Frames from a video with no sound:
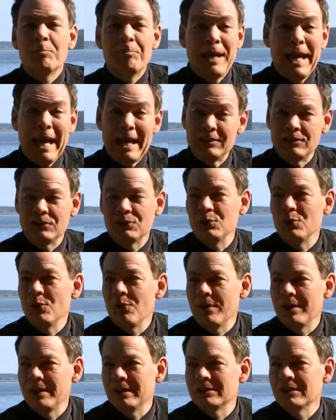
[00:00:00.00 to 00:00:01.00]
past
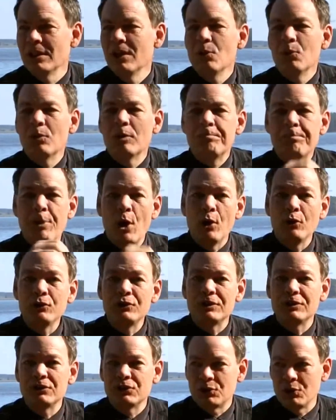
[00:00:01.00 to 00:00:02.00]
truthiness. We're
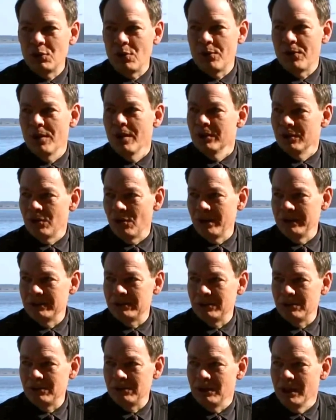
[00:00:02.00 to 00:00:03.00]
post-truth, according
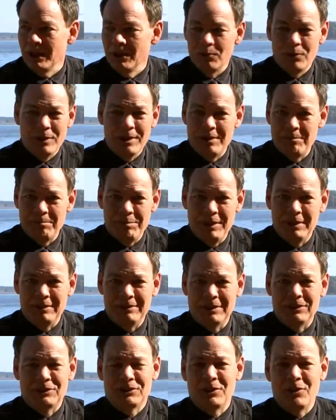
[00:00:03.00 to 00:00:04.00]
to one of the big
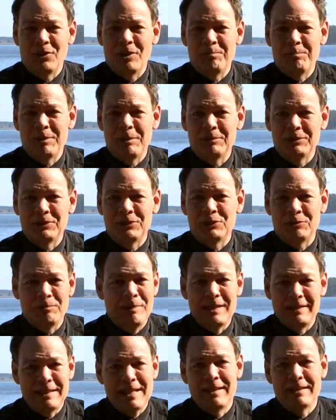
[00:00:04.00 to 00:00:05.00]
dictionary publishers who
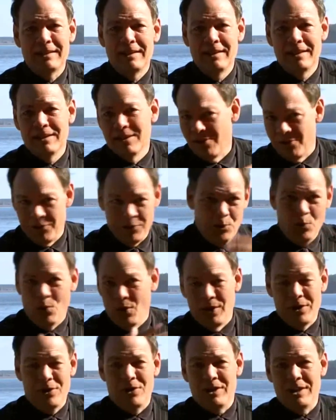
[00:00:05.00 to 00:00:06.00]
made that the
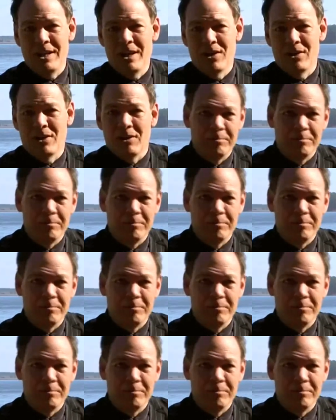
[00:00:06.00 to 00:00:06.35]
word of the year,